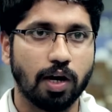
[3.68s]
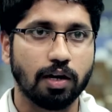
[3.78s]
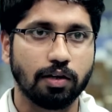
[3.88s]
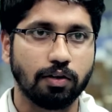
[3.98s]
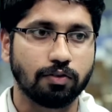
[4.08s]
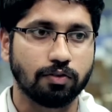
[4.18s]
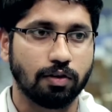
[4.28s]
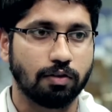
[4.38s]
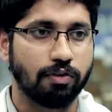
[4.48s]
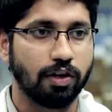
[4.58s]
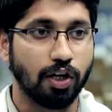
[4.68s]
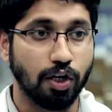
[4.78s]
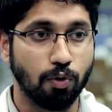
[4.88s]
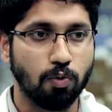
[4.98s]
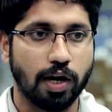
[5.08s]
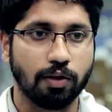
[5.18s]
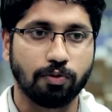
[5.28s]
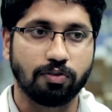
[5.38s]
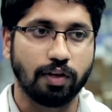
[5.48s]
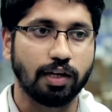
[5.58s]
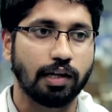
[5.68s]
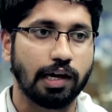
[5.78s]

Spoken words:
work is very new. I would say